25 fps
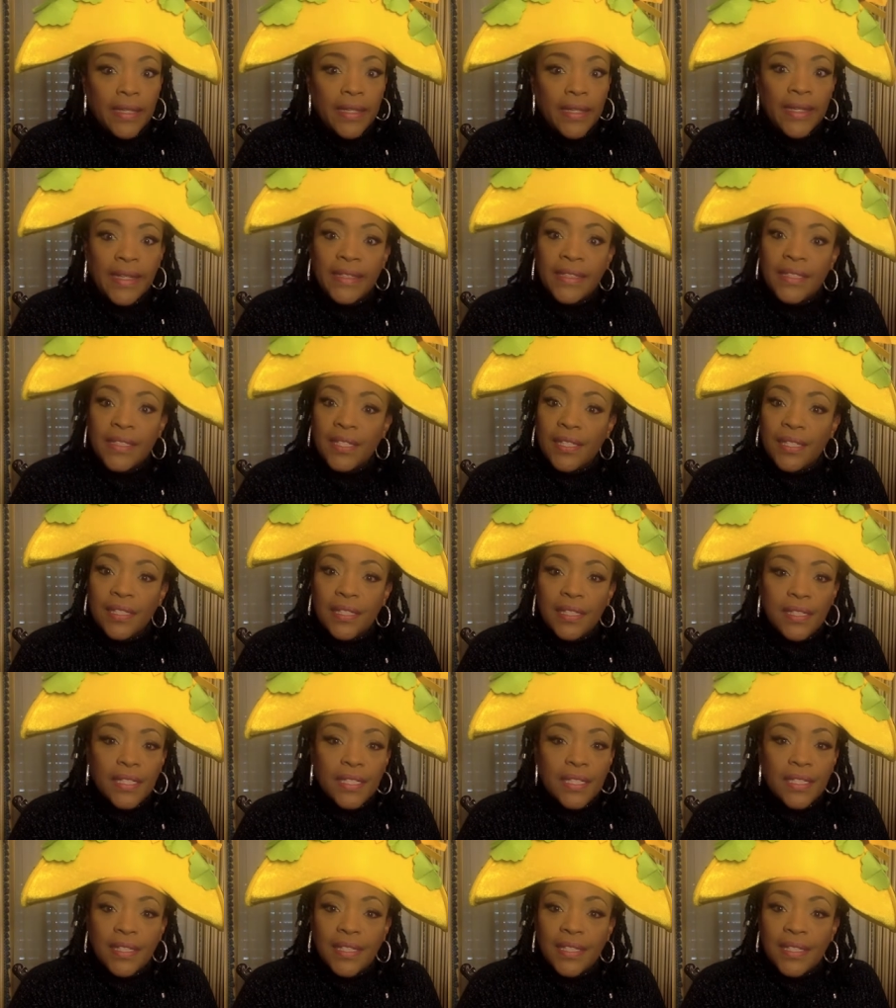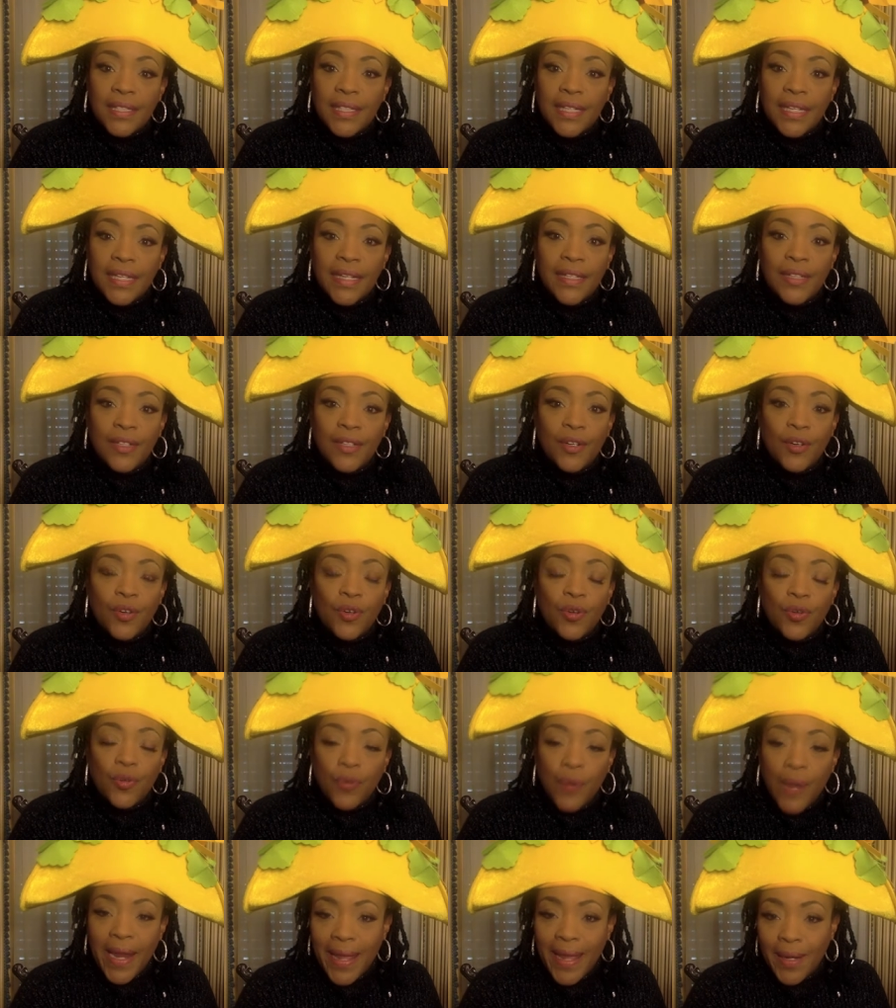It's just
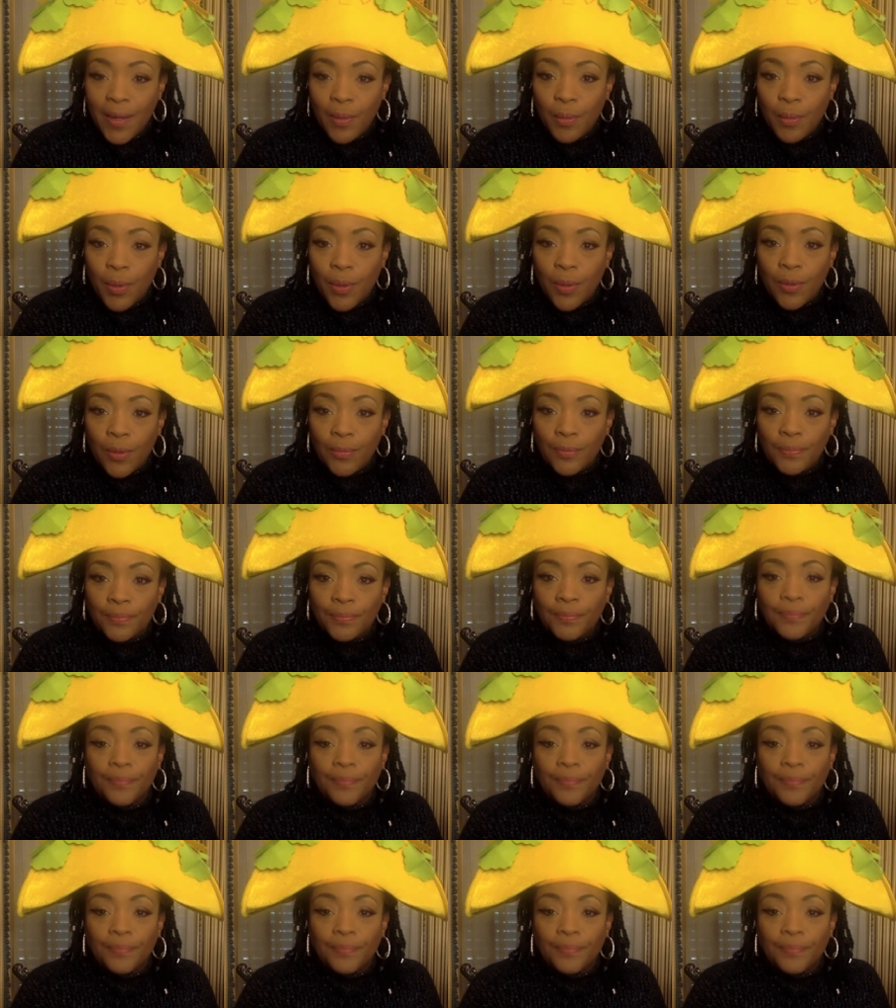incredible.